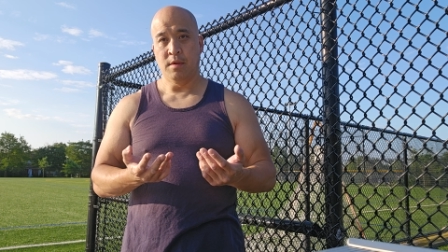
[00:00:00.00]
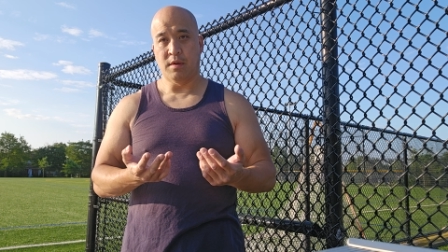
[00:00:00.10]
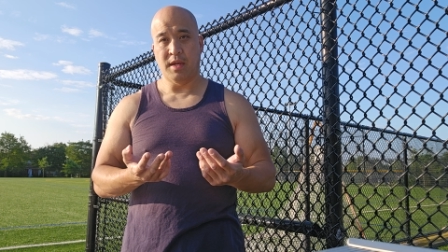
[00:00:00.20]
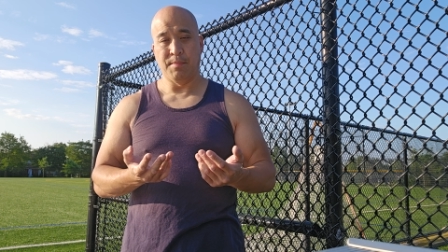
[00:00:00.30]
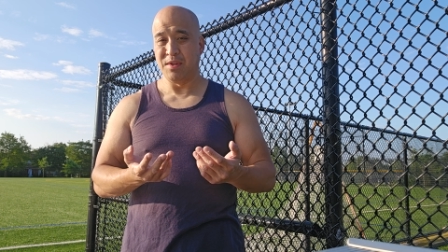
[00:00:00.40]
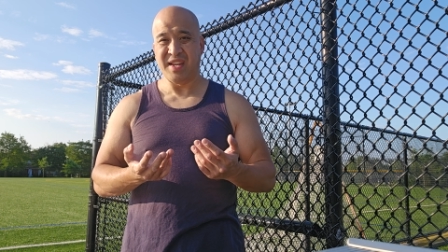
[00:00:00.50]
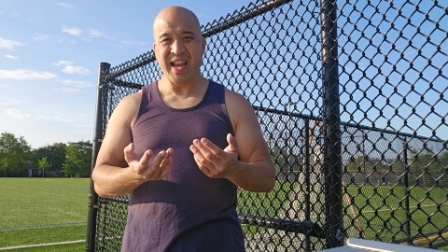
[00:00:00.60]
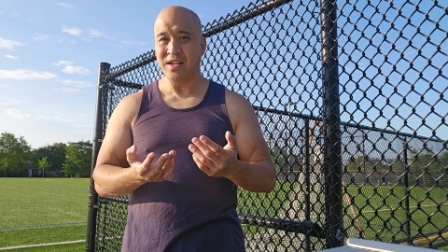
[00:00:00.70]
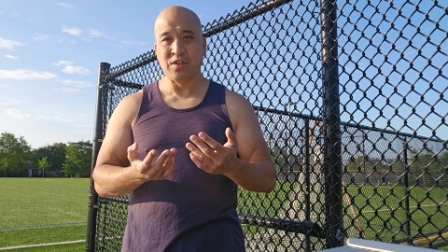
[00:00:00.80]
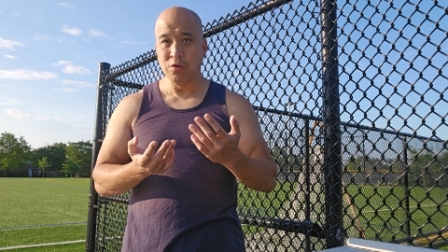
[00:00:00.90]
okay? But you
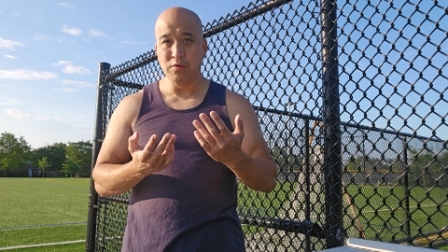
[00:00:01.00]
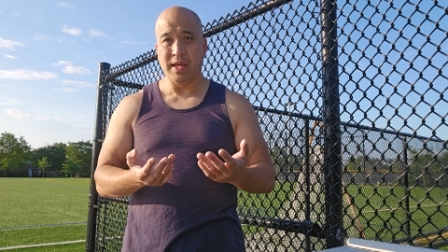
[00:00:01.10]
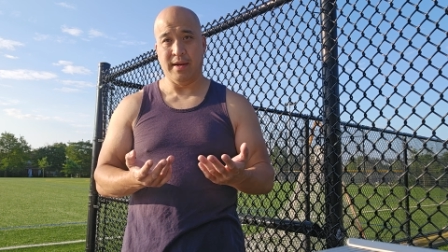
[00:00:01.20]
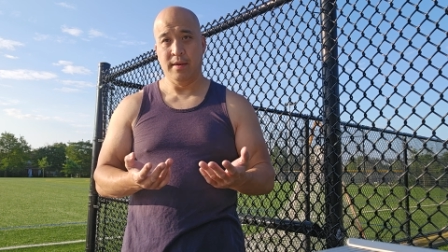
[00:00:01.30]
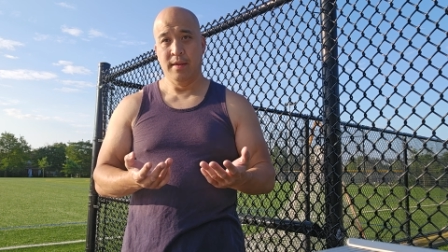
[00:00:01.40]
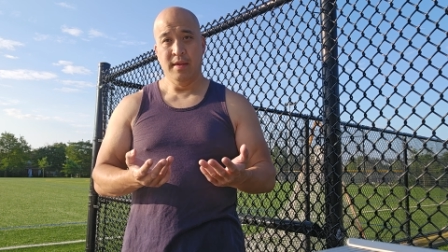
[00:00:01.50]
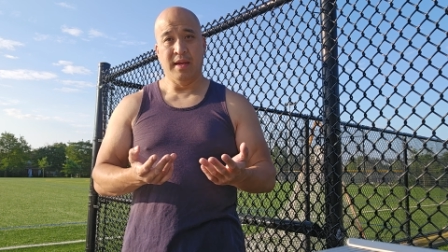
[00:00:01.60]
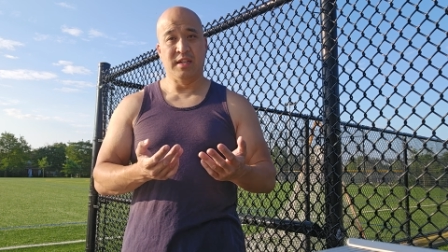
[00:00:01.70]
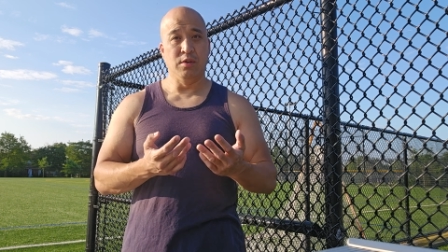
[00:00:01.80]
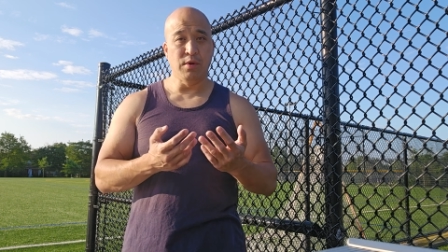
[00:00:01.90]
can't do that
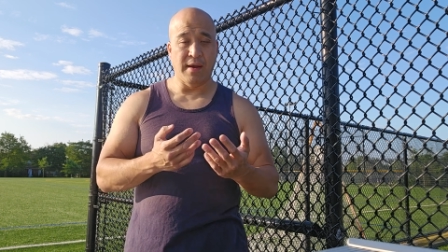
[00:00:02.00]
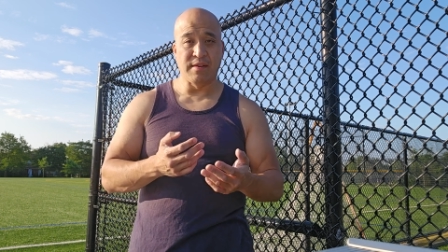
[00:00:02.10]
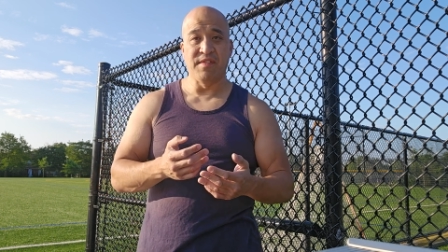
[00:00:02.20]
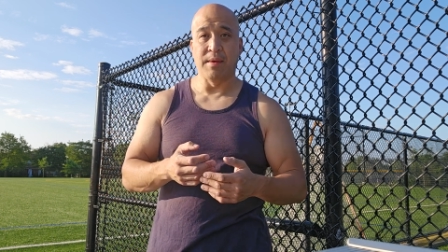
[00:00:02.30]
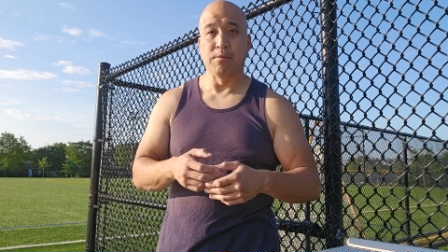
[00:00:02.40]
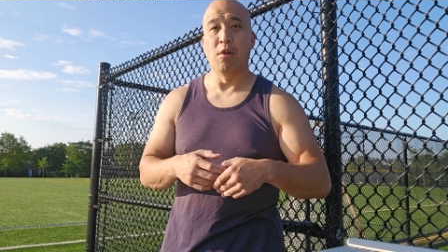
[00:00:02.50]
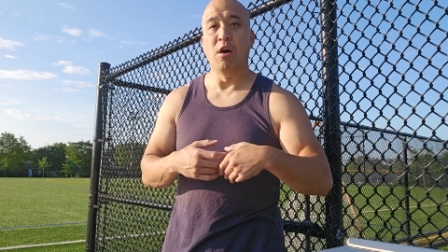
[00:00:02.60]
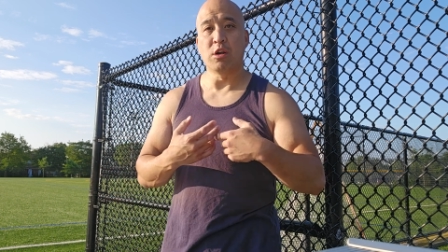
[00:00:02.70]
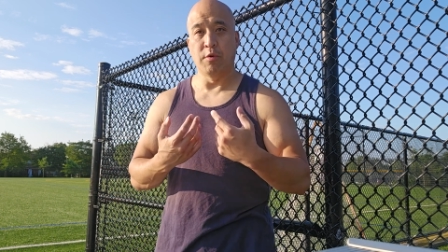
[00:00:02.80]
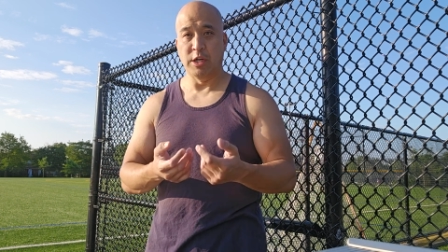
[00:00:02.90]
until you have developed
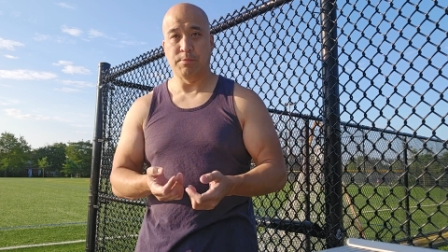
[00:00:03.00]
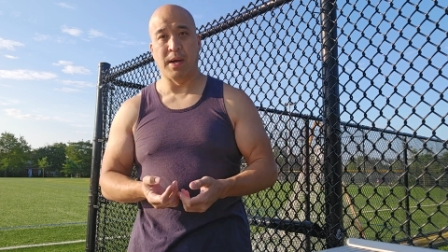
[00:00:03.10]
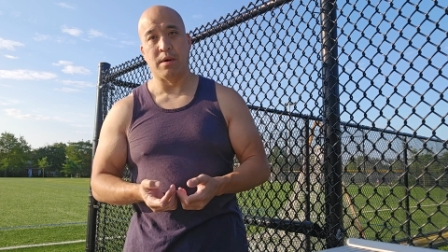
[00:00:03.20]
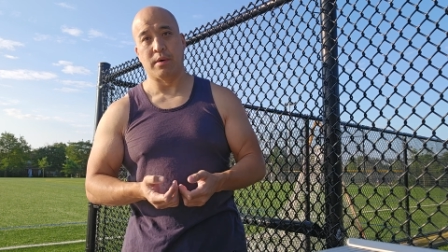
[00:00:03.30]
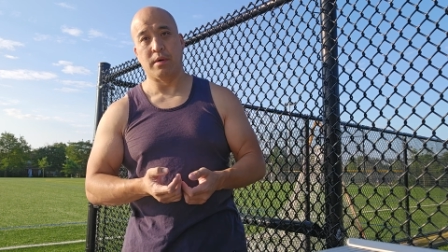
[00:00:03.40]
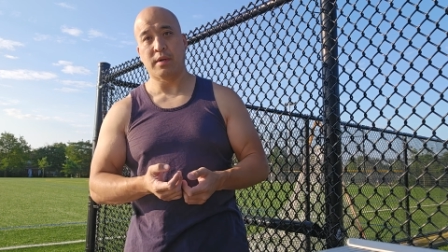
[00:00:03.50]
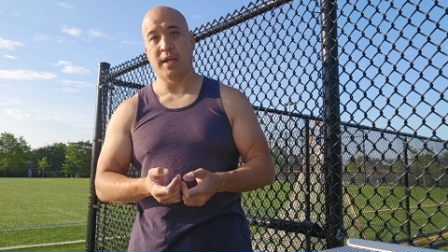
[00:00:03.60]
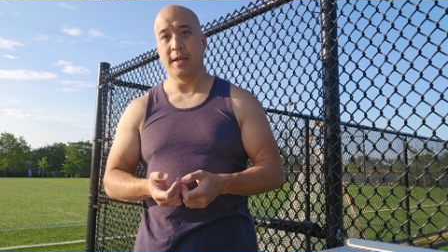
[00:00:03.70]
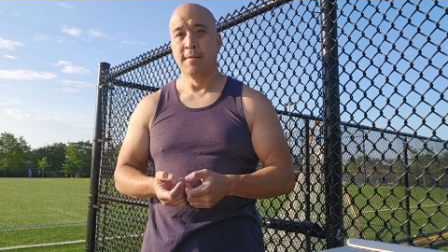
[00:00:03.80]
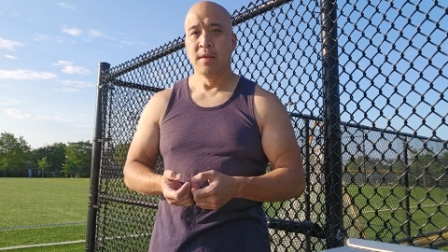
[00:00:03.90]
longer range power, okay?